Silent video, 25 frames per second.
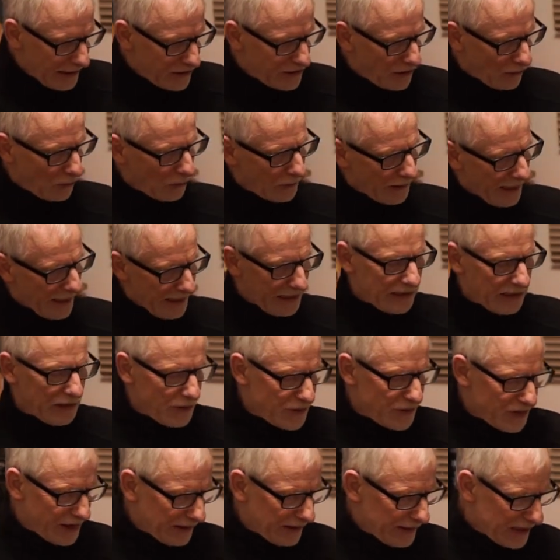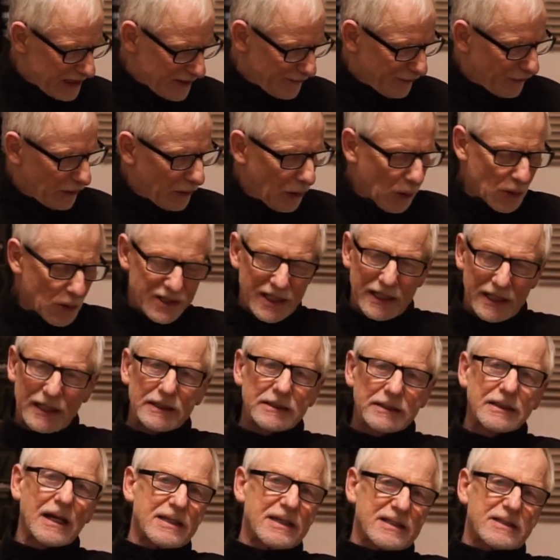do like using this for nosing. It
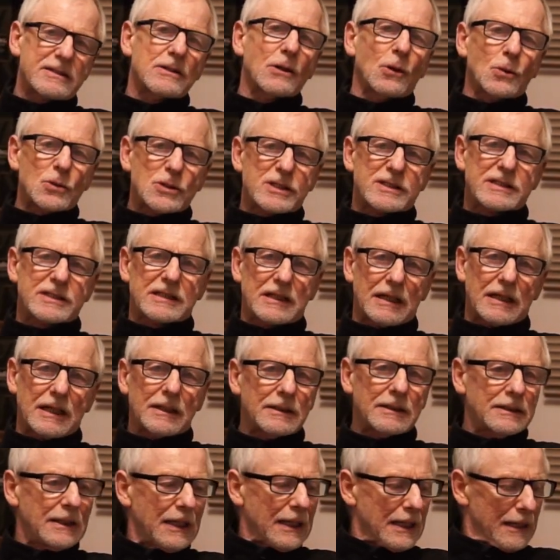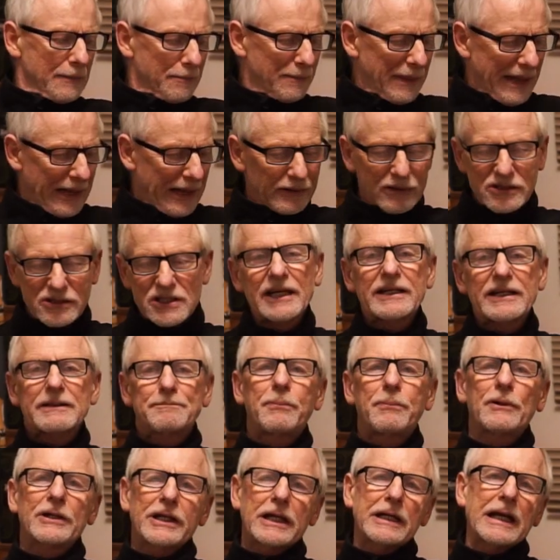does nose better. It's like
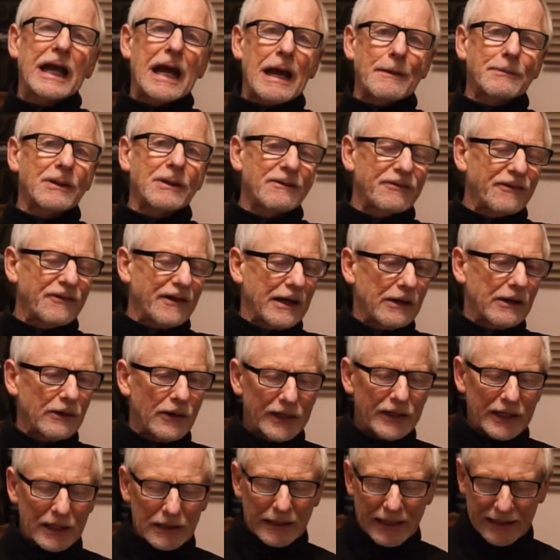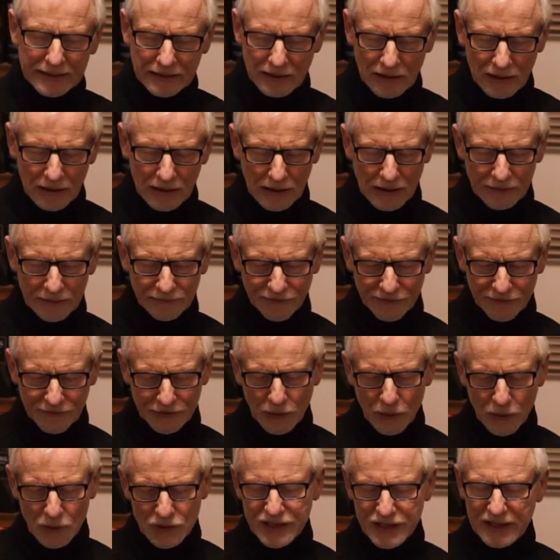putting an amplifier on a Glencairn for
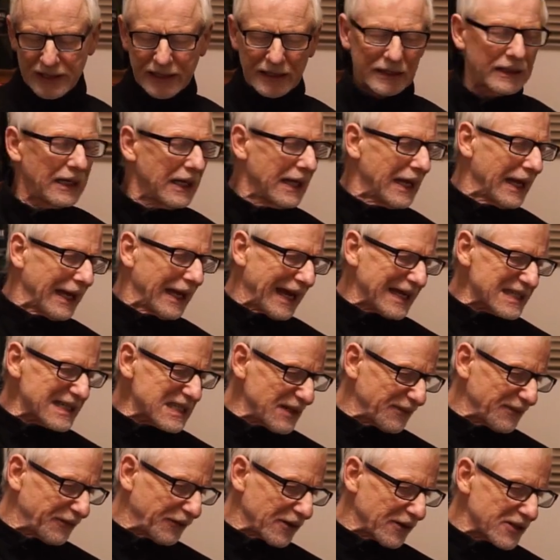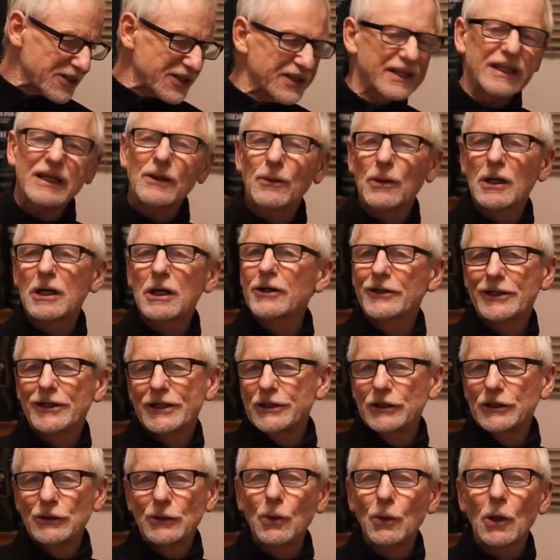nosing, and that's the first thing we're going to
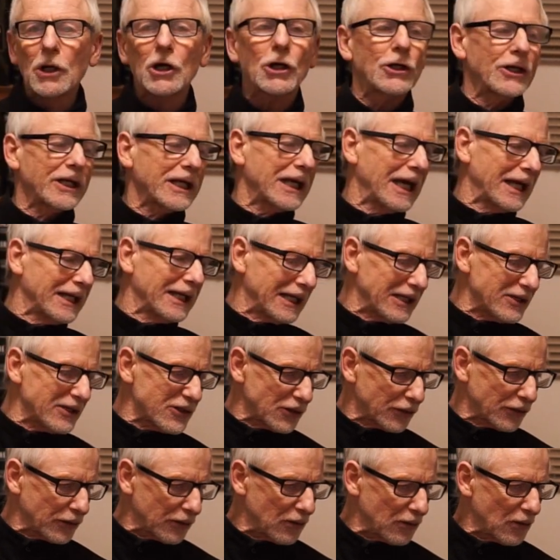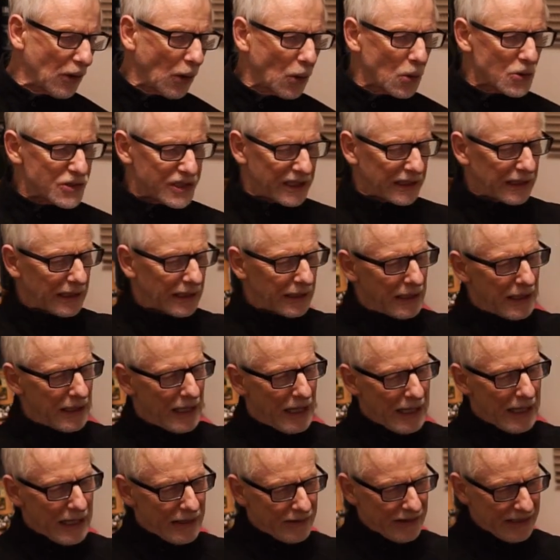do. We're going to get into nosing
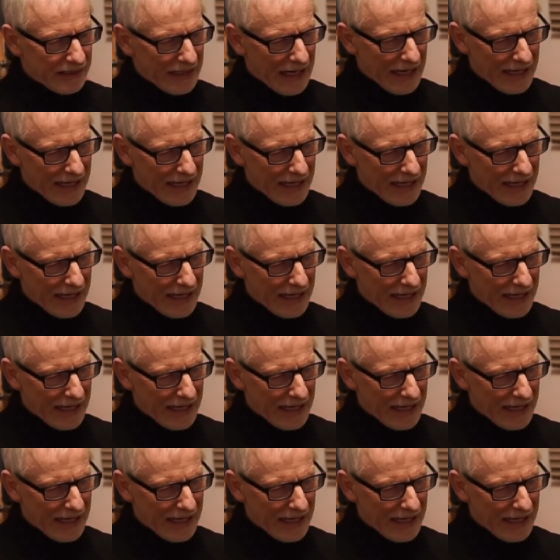the